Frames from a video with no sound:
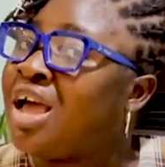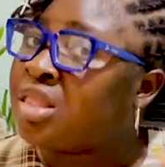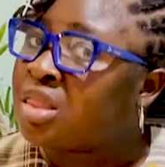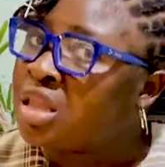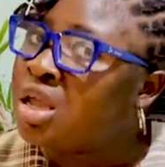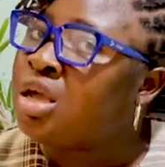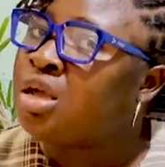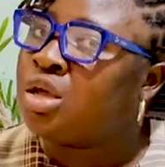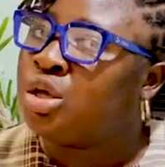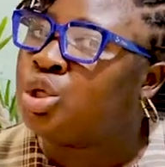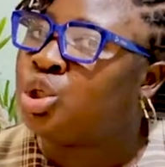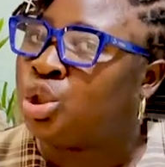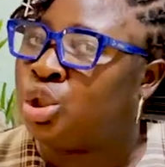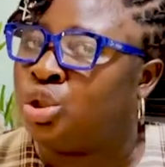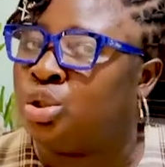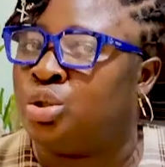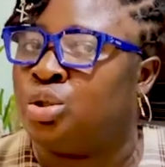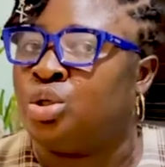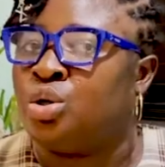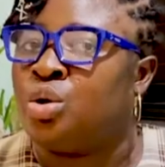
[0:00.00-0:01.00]
I think you
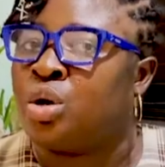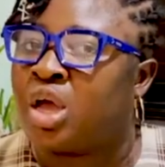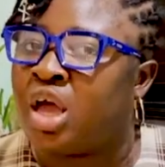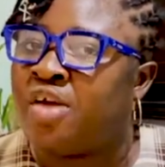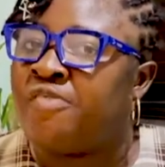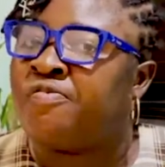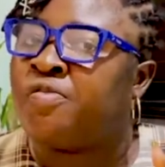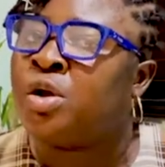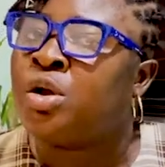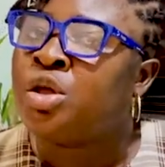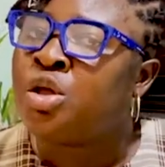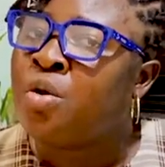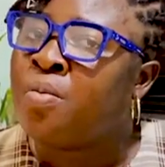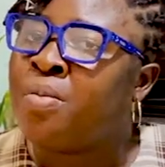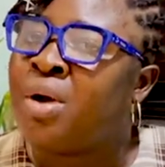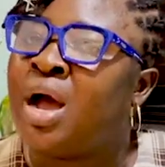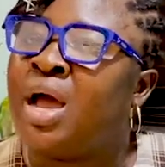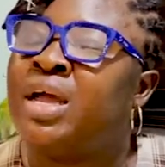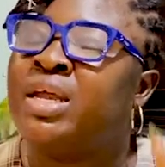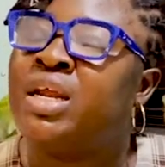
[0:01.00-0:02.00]
should, okay? Follow your
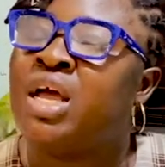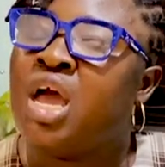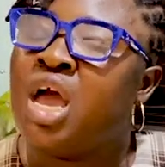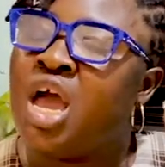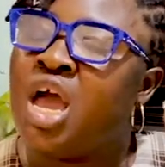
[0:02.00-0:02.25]
mind,